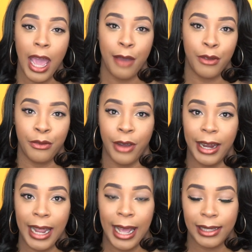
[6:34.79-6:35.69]
every
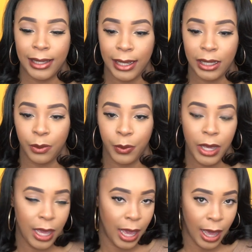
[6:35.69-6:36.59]
Friday at 6
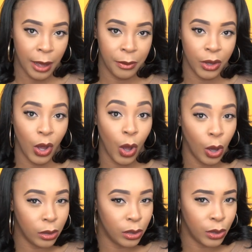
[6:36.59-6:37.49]
p.m.
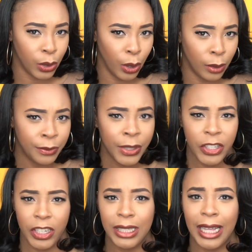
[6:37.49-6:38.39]
Also,
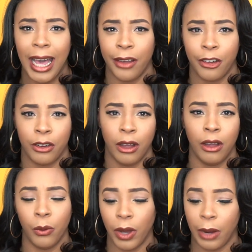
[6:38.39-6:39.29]
just to add on
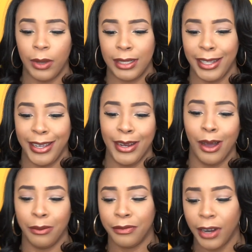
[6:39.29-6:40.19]
on what I was saying
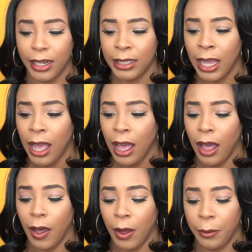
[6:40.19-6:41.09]
up front,
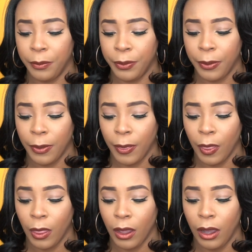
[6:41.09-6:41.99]
um,
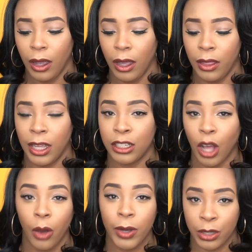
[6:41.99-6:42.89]
there's
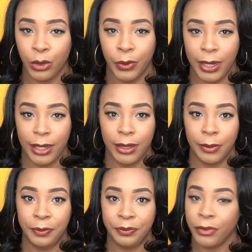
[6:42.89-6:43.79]
always new winners